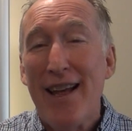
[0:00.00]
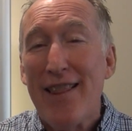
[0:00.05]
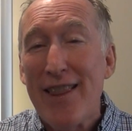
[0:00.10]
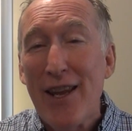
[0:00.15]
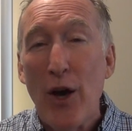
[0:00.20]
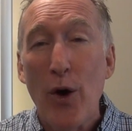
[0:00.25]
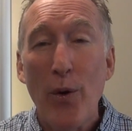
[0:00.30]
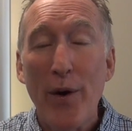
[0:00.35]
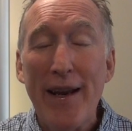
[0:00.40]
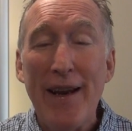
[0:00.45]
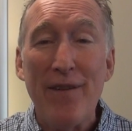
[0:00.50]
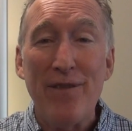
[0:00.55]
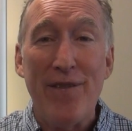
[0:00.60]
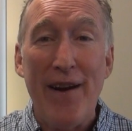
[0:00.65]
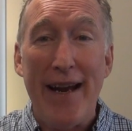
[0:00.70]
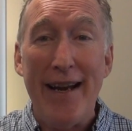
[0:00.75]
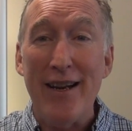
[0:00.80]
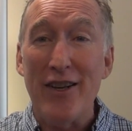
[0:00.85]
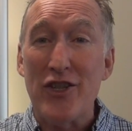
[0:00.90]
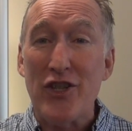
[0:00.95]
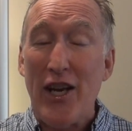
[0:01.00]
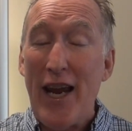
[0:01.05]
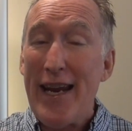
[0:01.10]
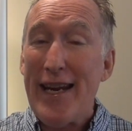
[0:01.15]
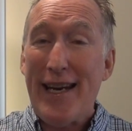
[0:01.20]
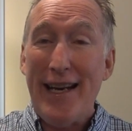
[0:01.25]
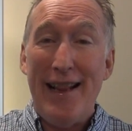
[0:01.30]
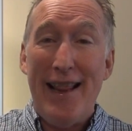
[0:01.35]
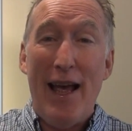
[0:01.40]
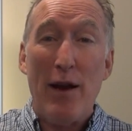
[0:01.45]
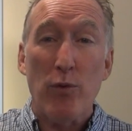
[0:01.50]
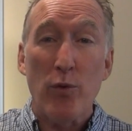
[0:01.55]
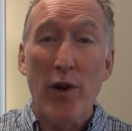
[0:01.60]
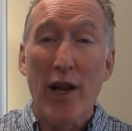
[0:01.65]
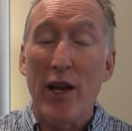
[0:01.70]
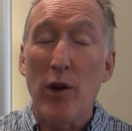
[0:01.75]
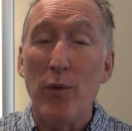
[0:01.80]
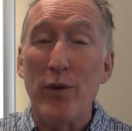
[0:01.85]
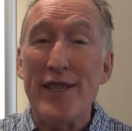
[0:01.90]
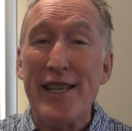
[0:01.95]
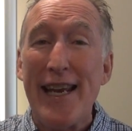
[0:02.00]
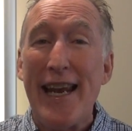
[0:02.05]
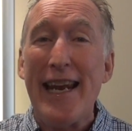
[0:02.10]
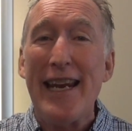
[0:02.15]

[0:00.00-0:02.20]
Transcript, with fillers: The only advantage taken in that really was